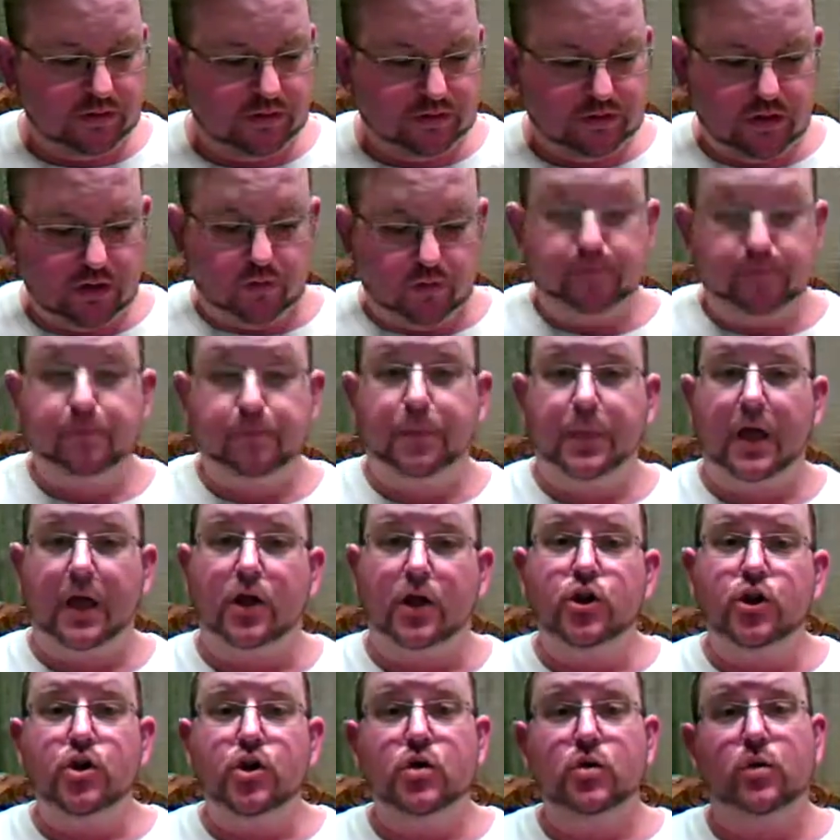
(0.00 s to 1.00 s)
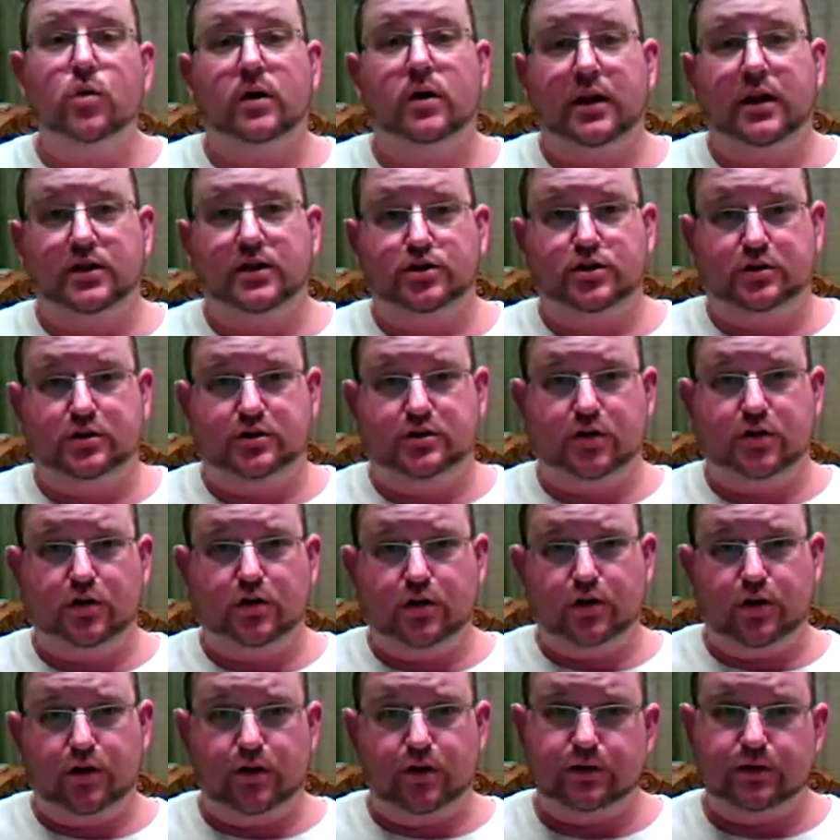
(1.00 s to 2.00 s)
So a new one I just
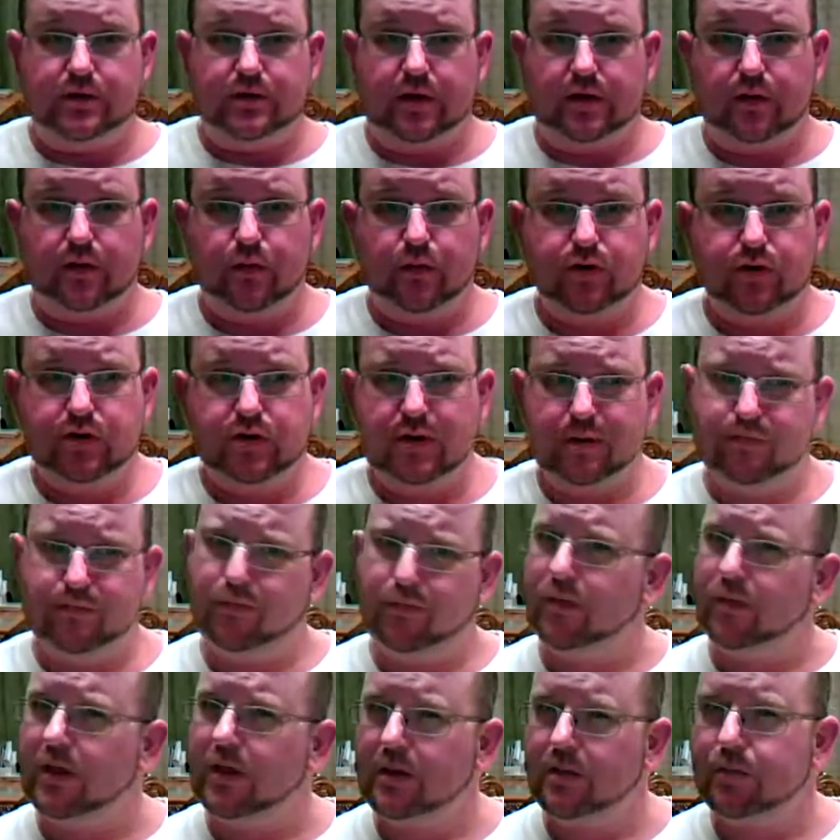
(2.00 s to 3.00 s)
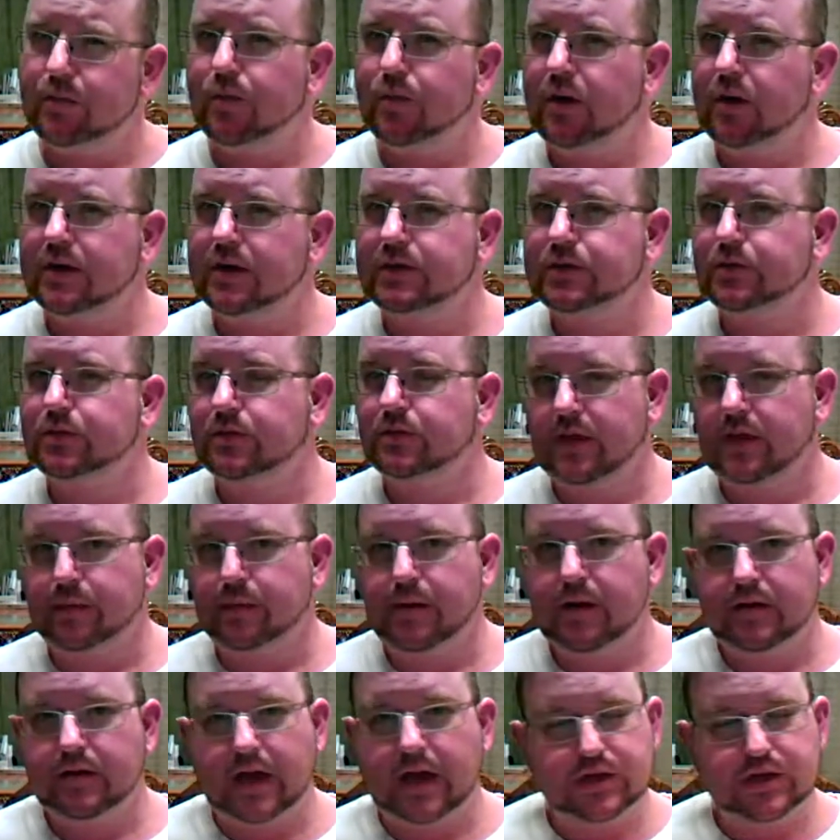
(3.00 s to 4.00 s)
started using, which I'm pretty impressed with
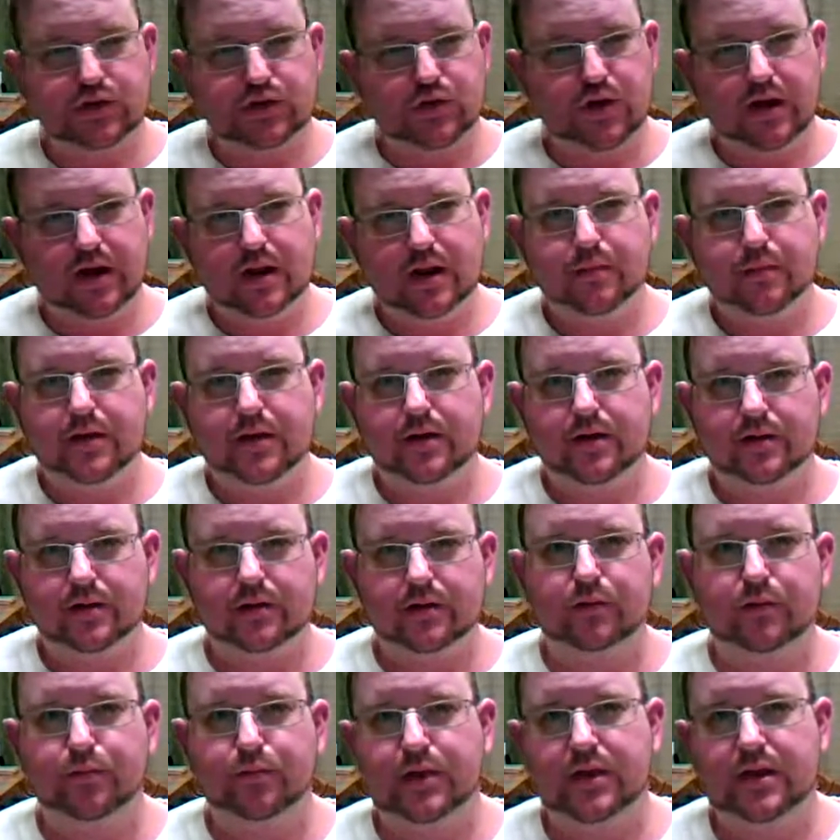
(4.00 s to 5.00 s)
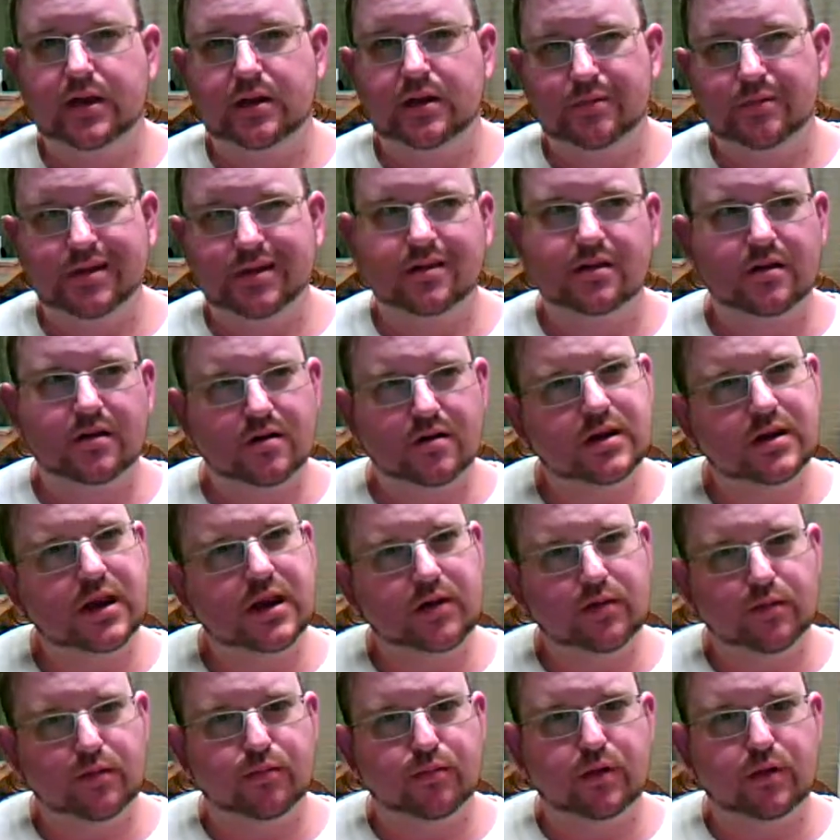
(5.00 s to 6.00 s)
them. I tried them out a little bit, and I'm like,
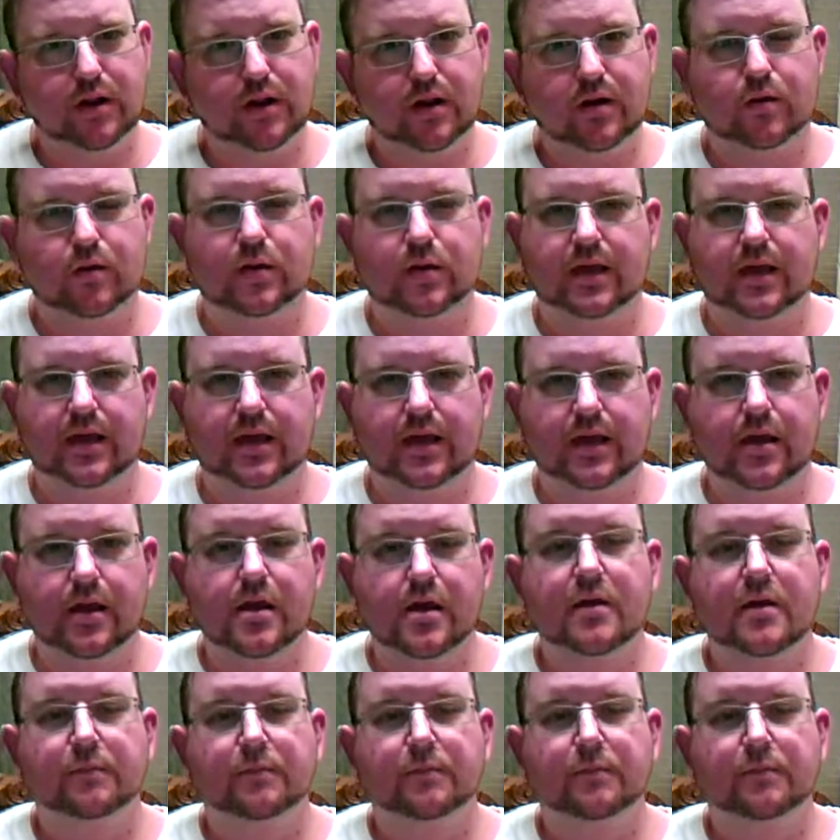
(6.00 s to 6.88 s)
okay, they're pretty okay.